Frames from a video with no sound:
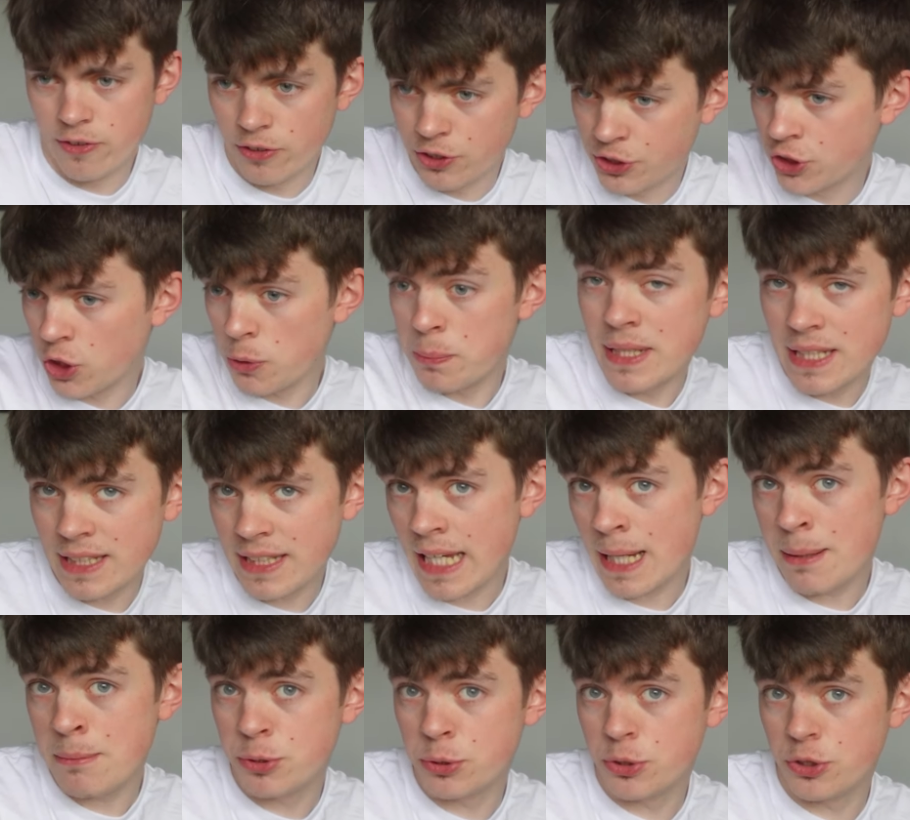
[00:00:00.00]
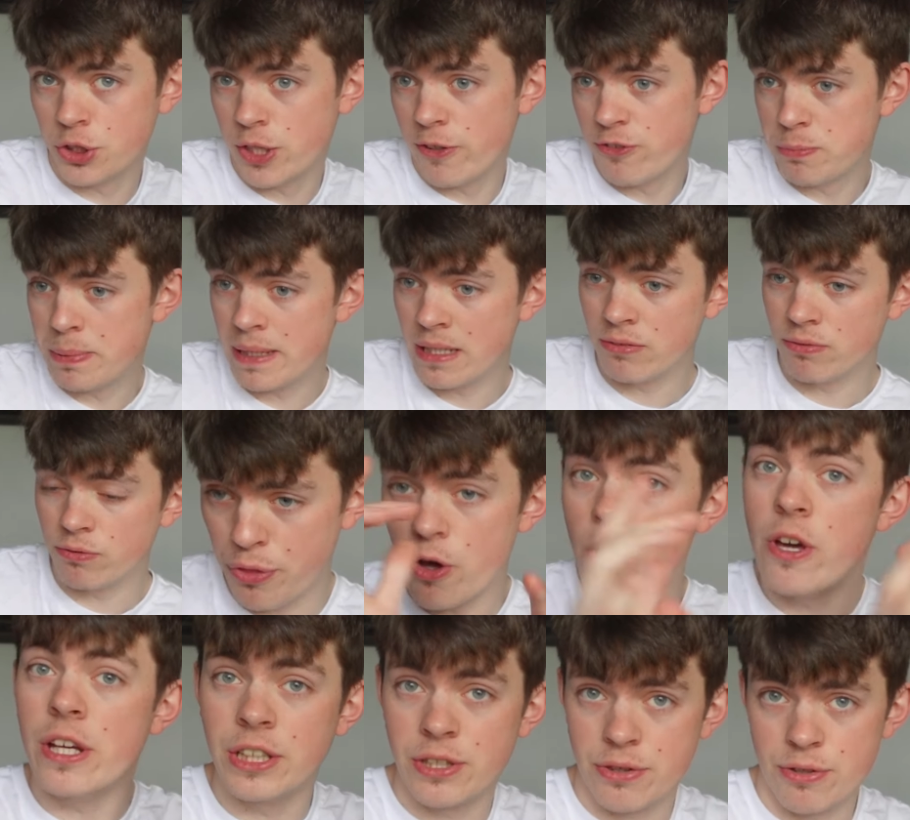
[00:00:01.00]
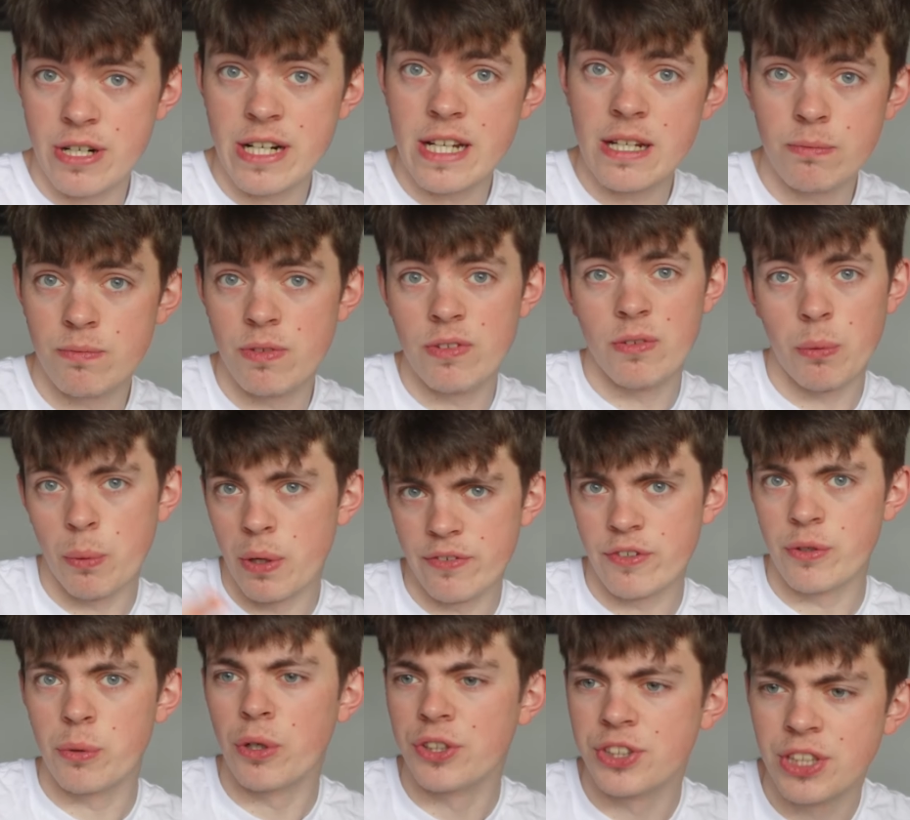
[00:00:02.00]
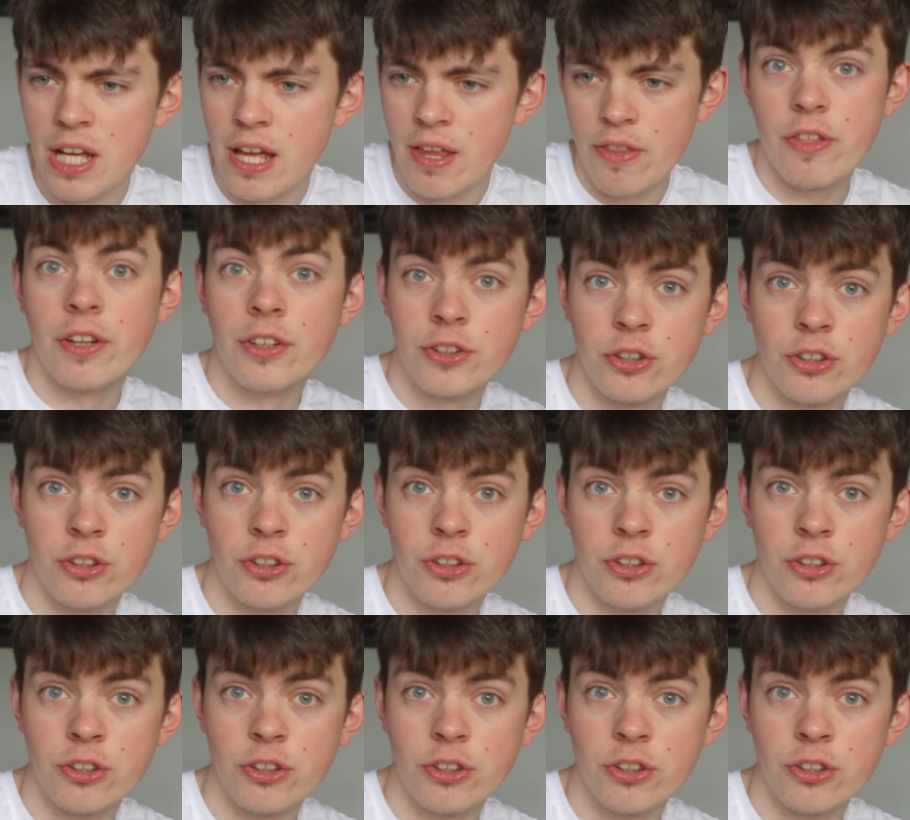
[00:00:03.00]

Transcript: There are so many names who deserve to be in 33, whatever it was, than